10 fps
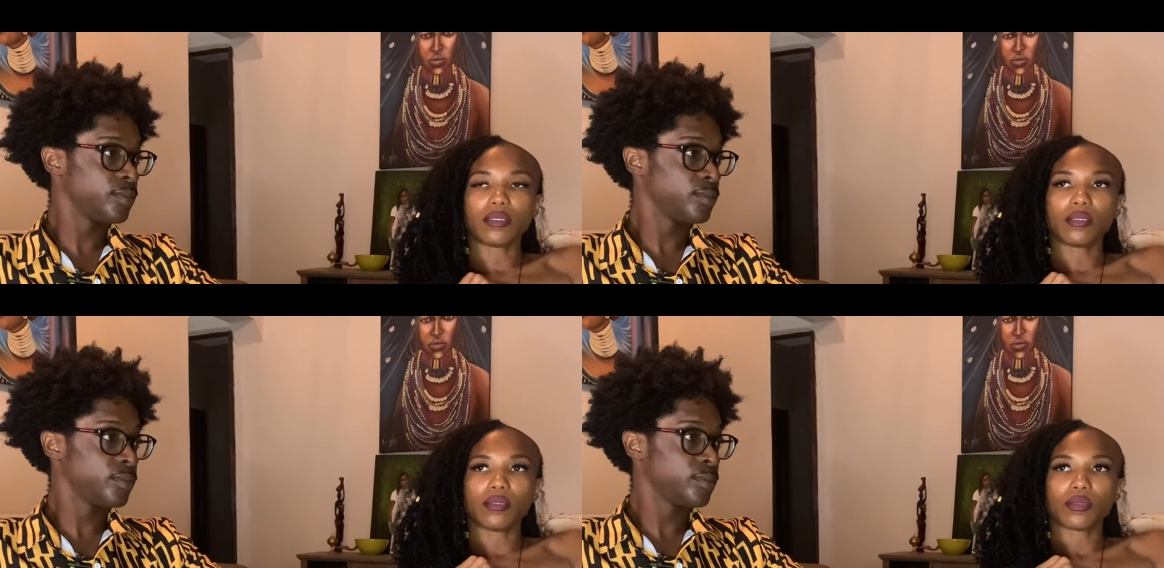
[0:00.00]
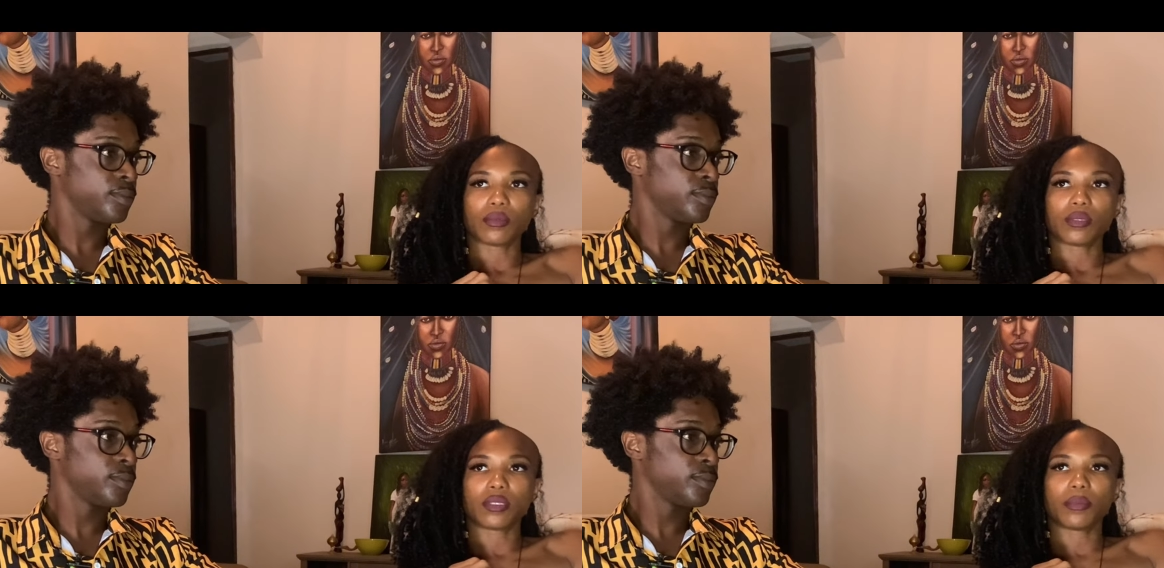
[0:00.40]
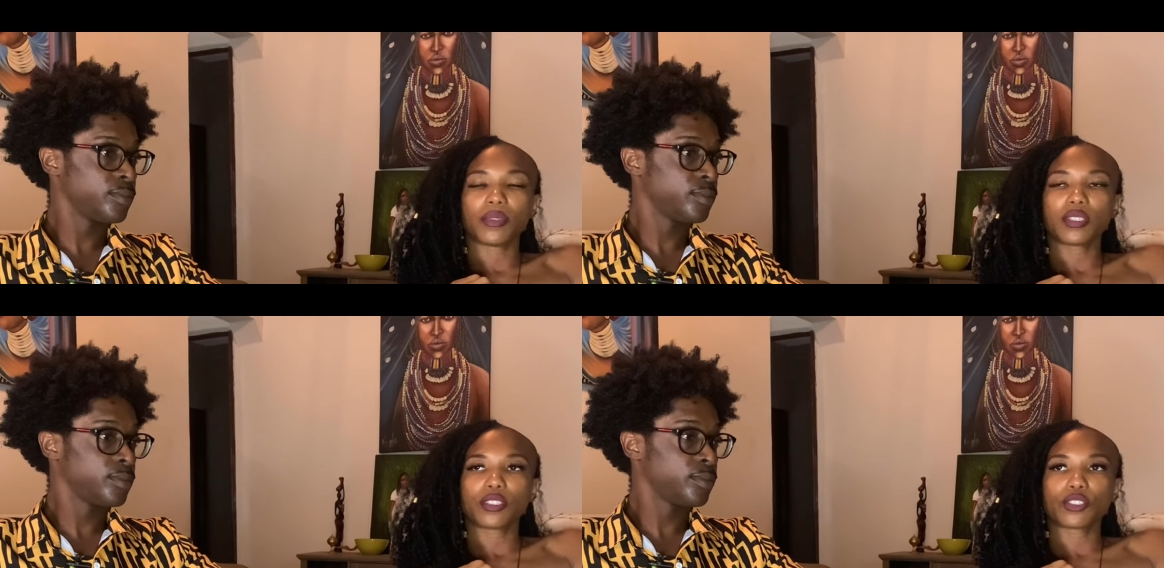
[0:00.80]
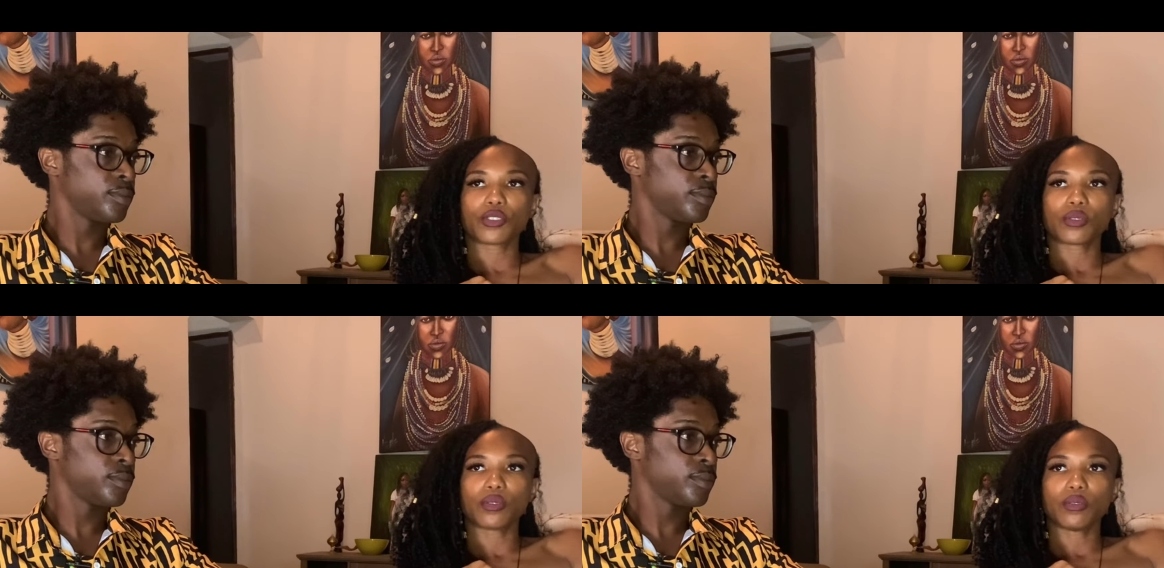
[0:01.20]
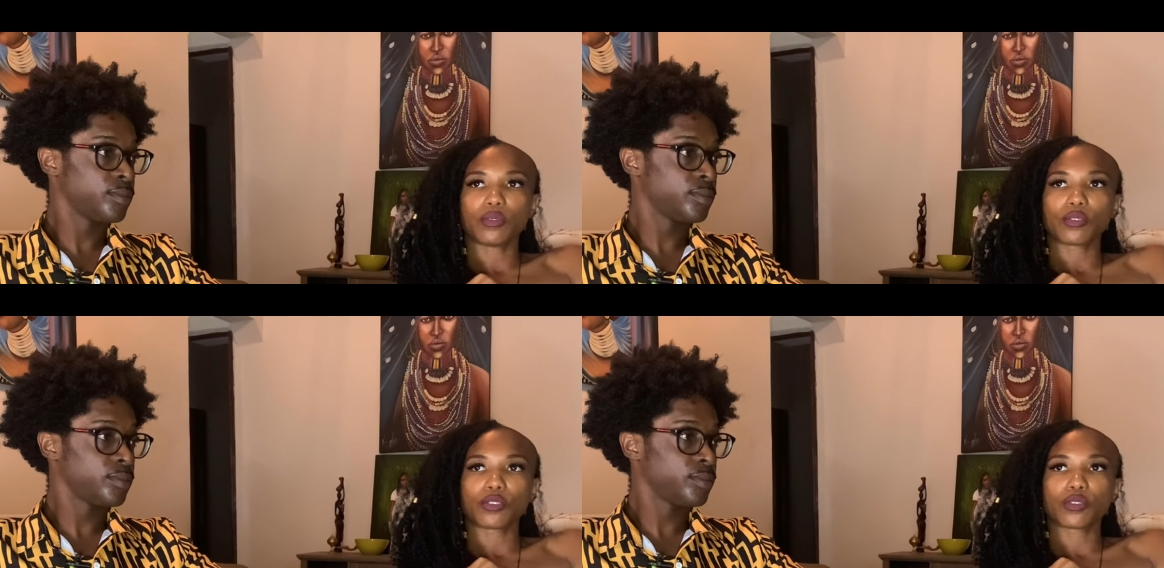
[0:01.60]
Speaker 1: you know, the biggest
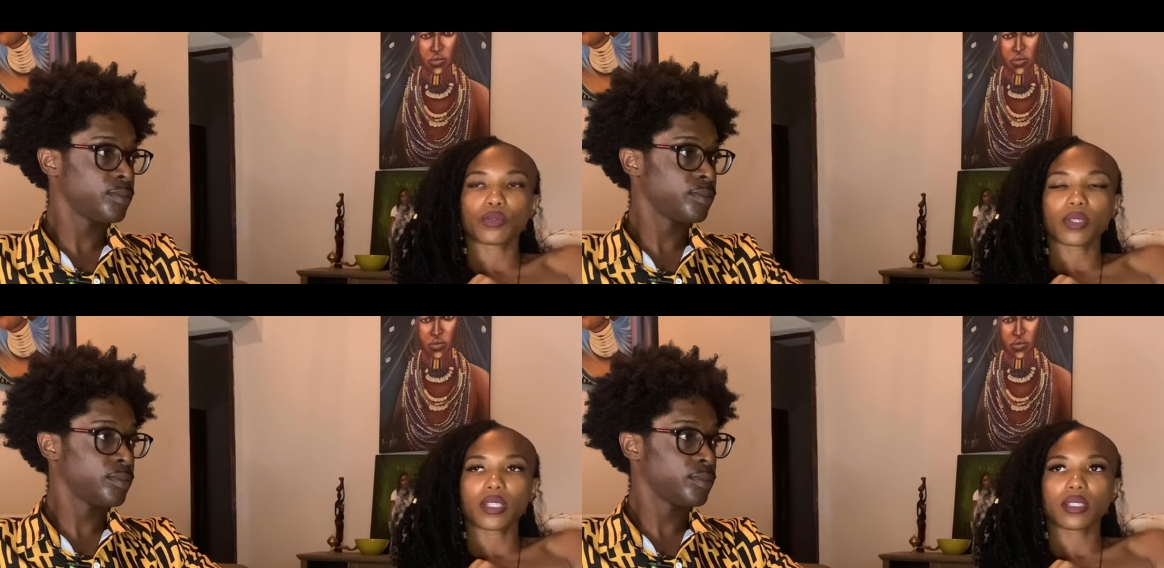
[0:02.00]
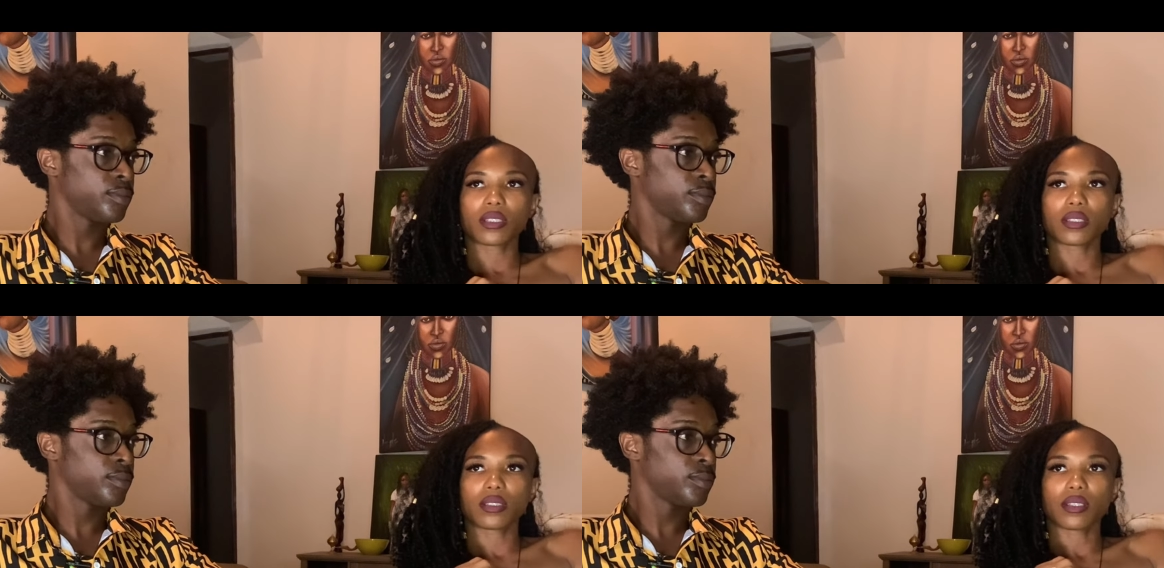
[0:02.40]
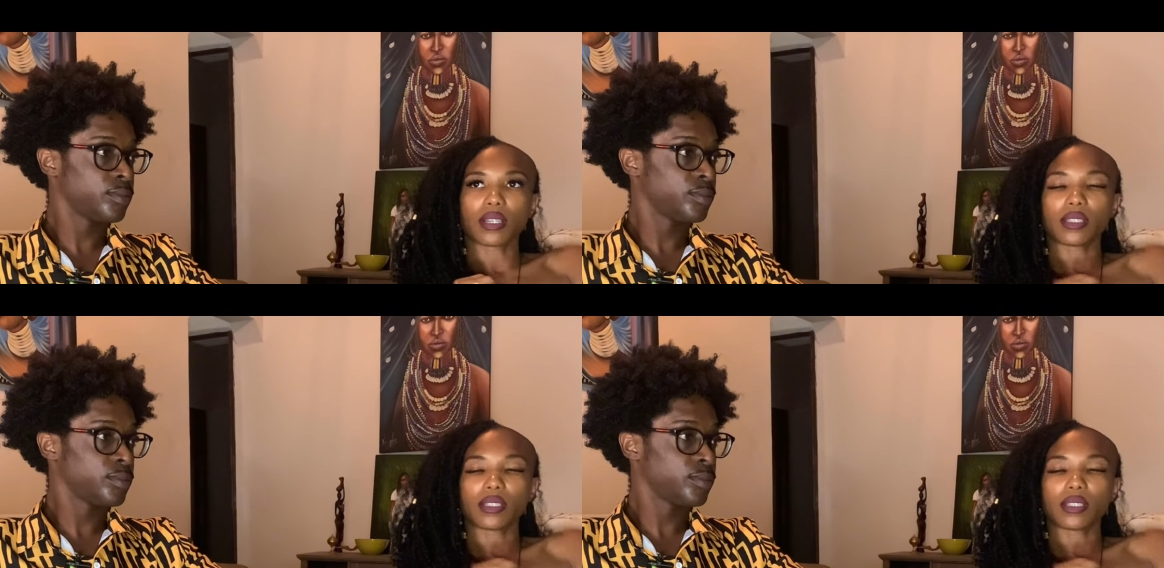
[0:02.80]
stress I